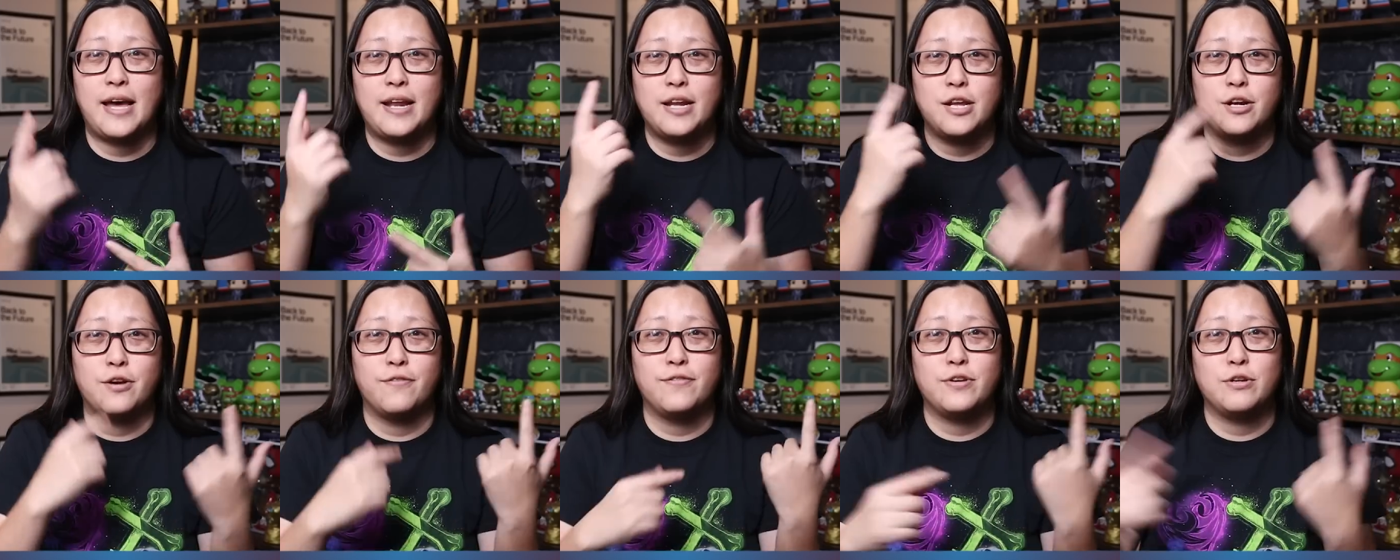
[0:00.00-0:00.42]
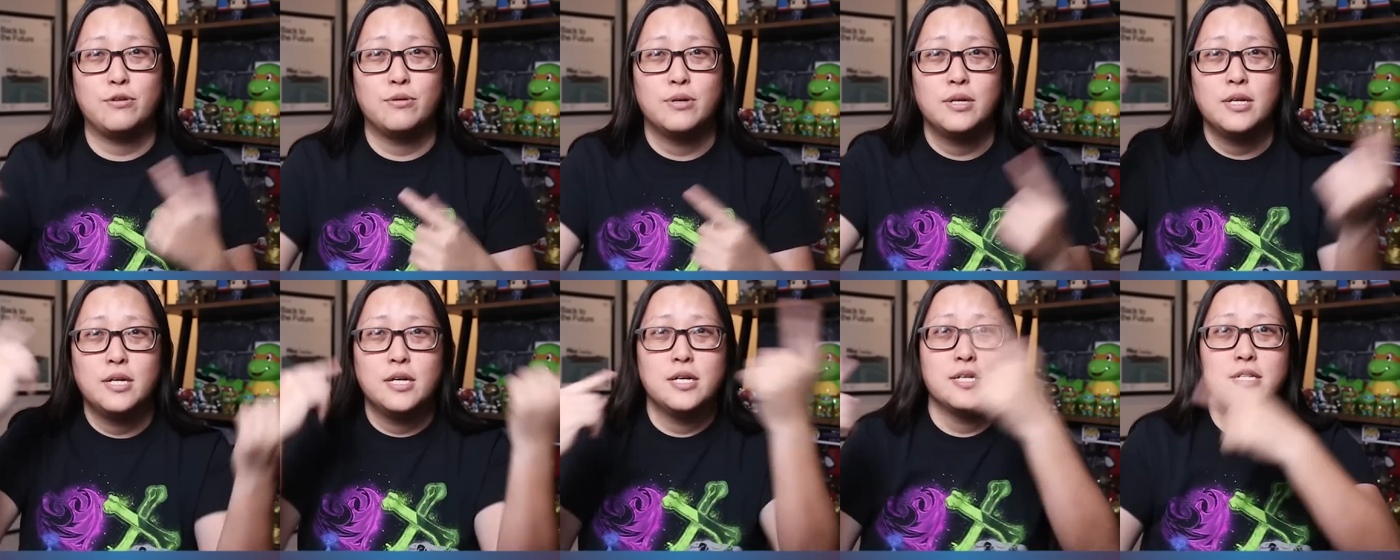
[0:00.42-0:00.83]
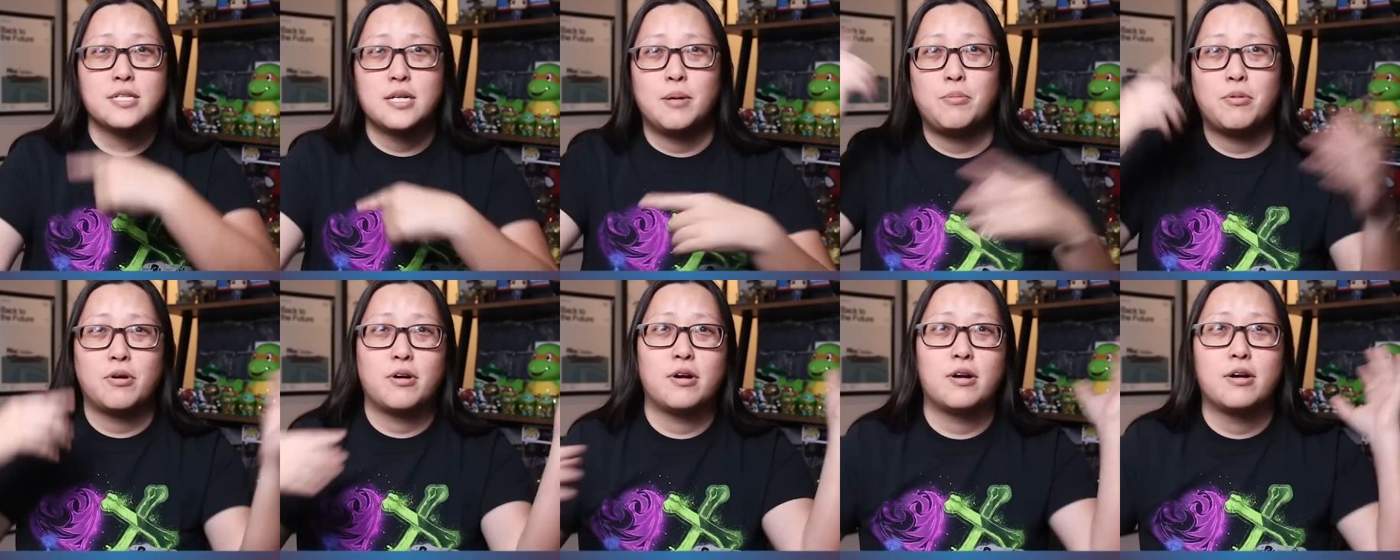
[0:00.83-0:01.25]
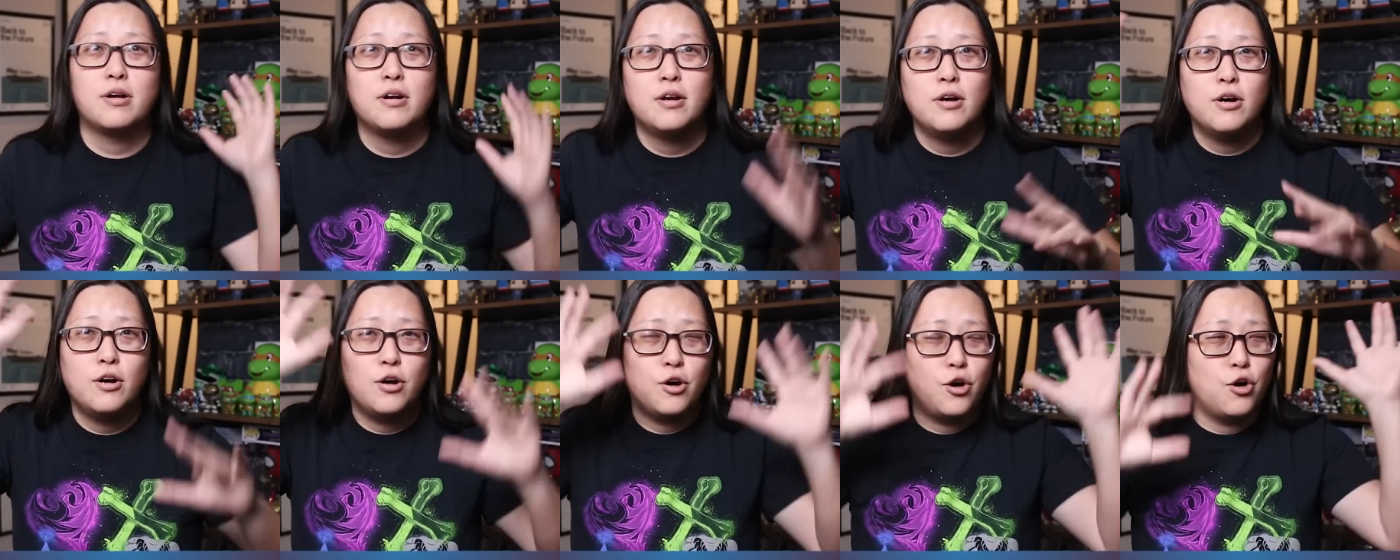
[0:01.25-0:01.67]
that interview somewhere
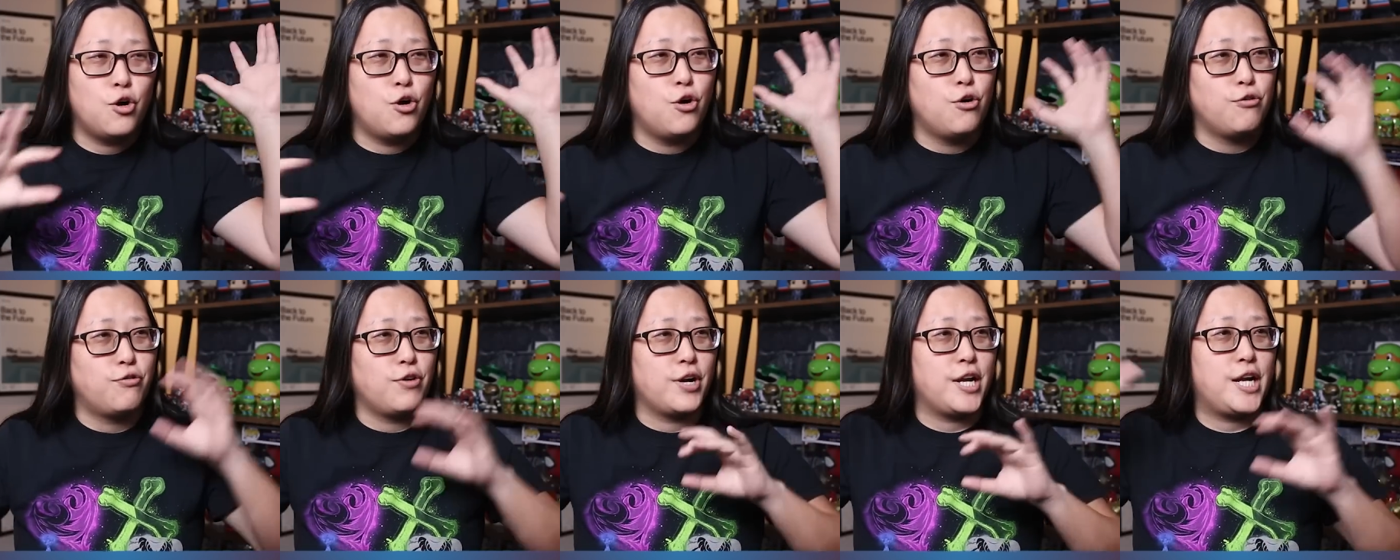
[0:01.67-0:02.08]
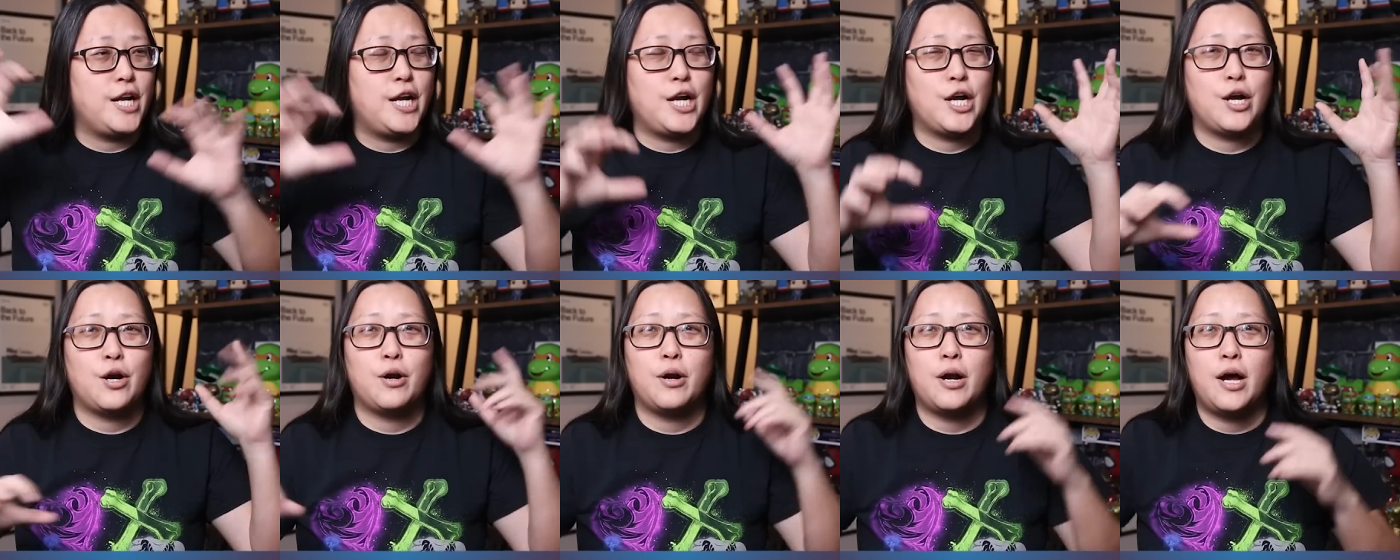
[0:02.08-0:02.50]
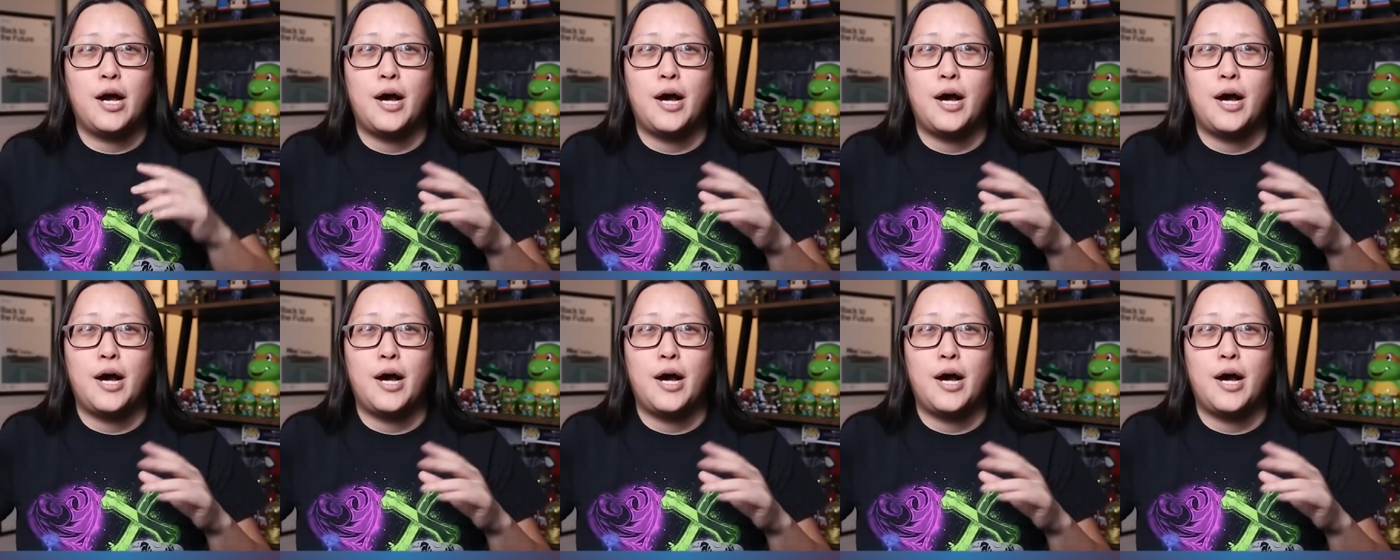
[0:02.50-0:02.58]
over here.